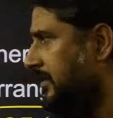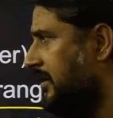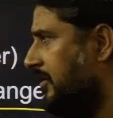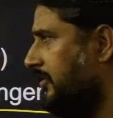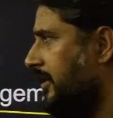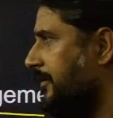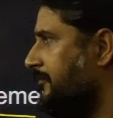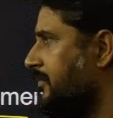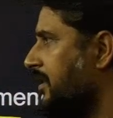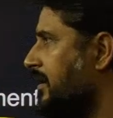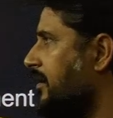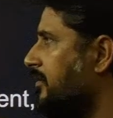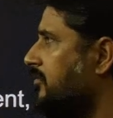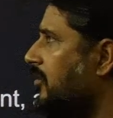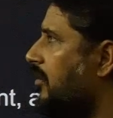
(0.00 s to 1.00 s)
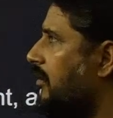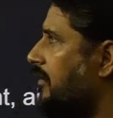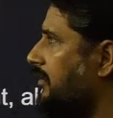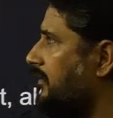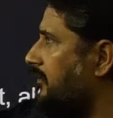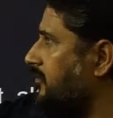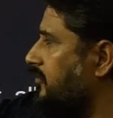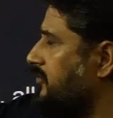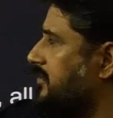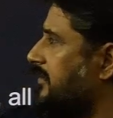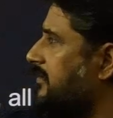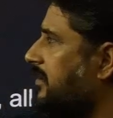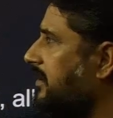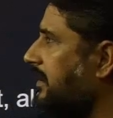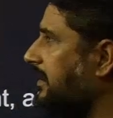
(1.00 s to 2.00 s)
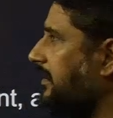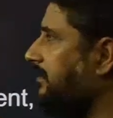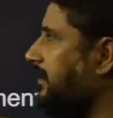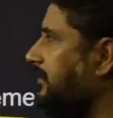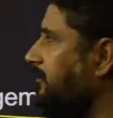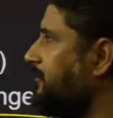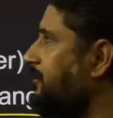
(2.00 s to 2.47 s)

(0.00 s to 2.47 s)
Okay, so all these questions are easy.